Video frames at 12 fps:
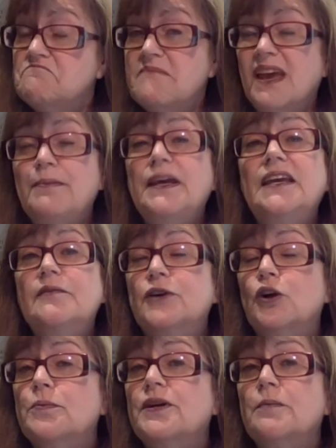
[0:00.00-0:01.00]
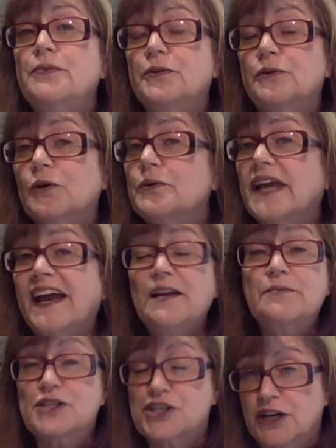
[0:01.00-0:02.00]
maybe even open up their own
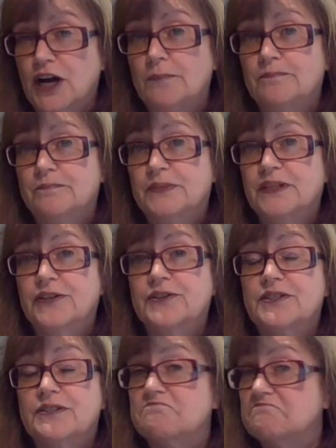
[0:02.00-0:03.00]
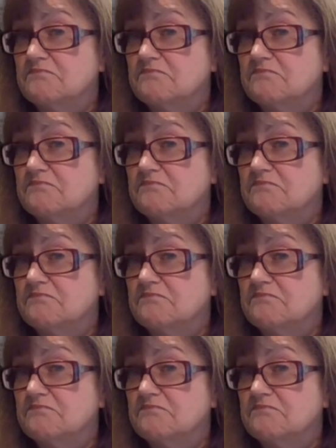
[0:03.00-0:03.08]
cannabis shop because